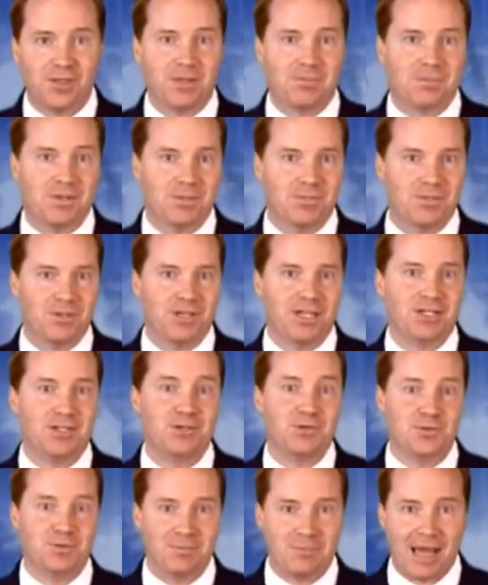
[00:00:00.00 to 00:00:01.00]
the people that
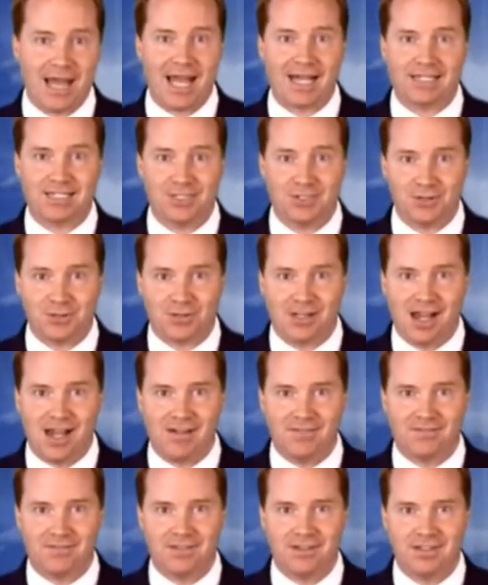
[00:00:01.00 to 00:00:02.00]
you impact in your
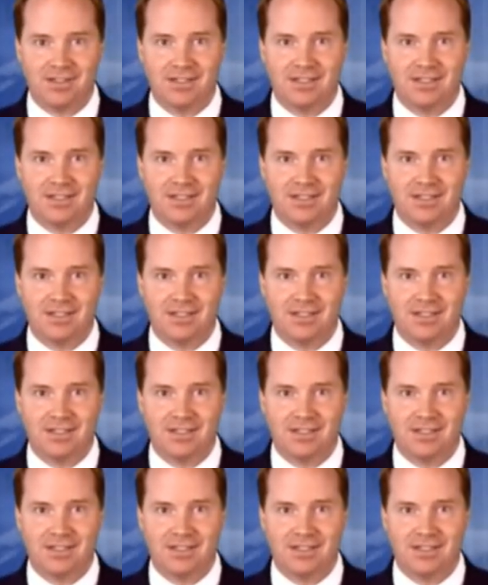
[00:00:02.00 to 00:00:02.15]
life.